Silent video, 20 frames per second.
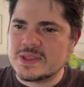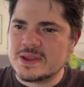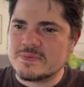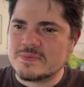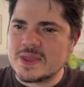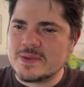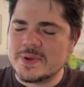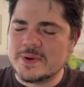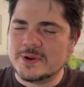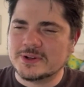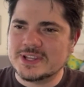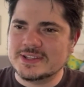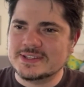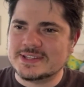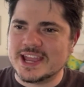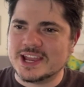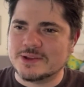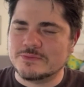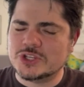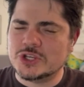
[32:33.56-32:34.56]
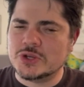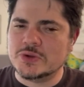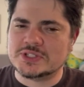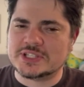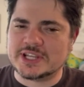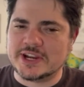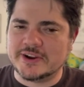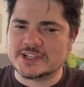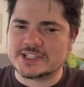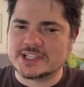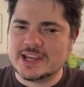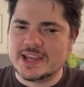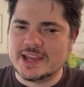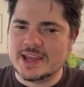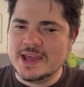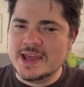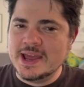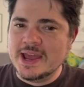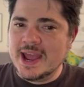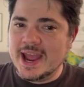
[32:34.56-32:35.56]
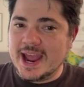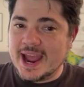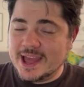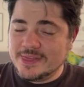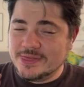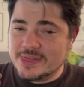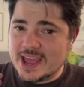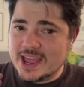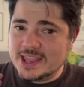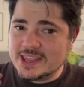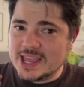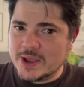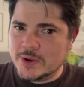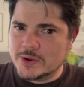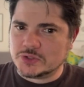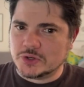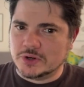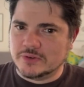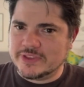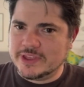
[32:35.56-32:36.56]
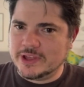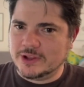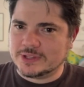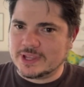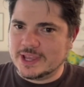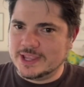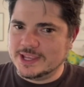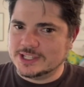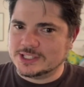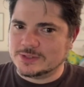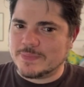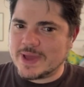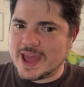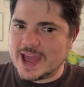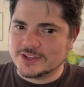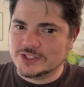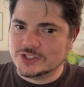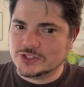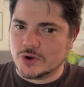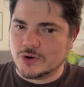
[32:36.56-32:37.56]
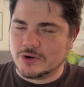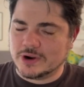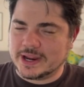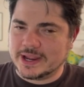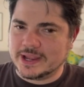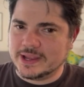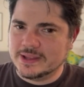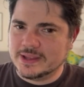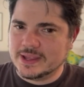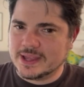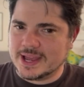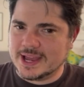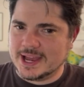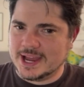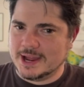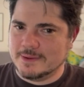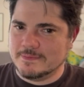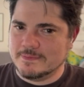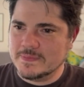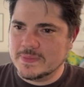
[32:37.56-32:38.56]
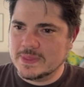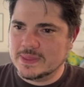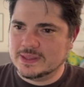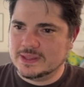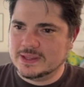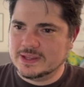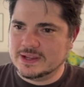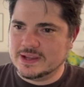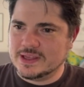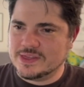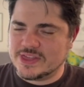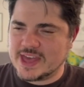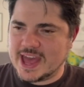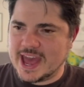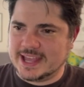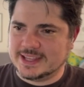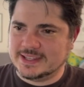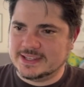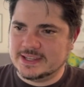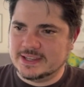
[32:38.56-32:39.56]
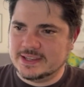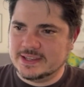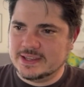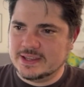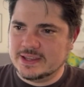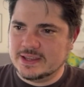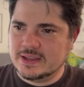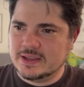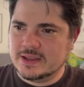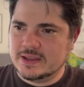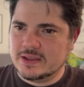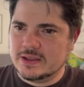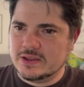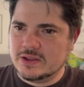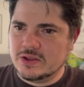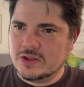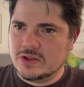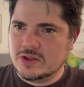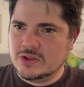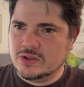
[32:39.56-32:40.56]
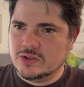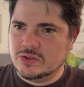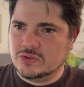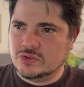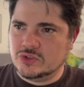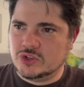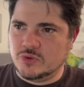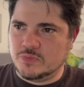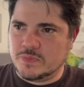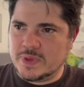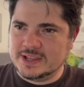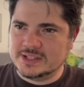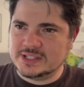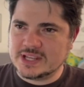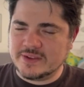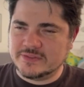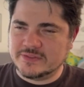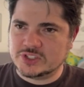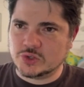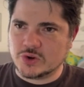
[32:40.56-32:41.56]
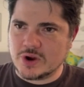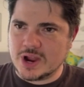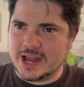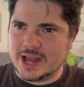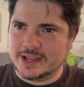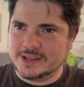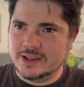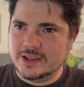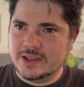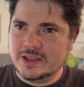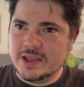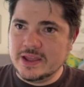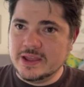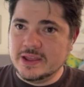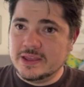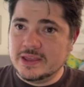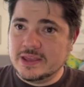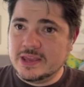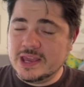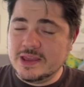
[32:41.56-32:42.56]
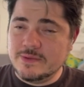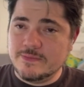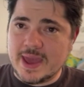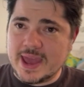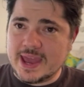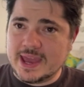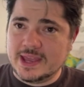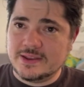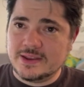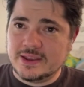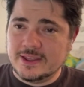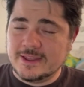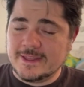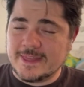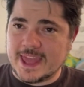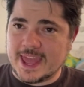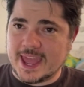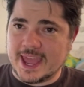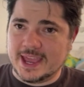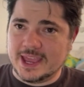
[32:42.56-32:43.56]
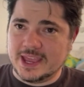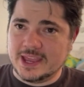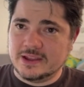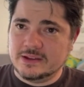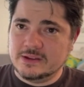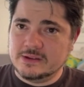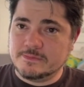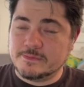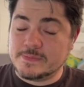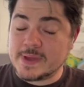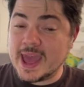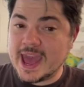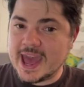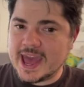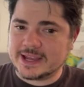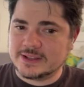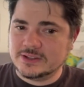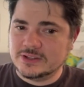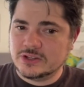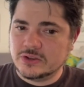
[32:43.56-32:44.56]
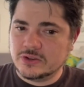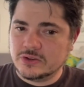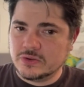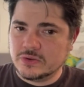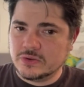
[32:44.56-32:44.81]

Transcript: people didn't take him too seriously. And then it was revealed in his backstory that to piss off Strahd, he made a pact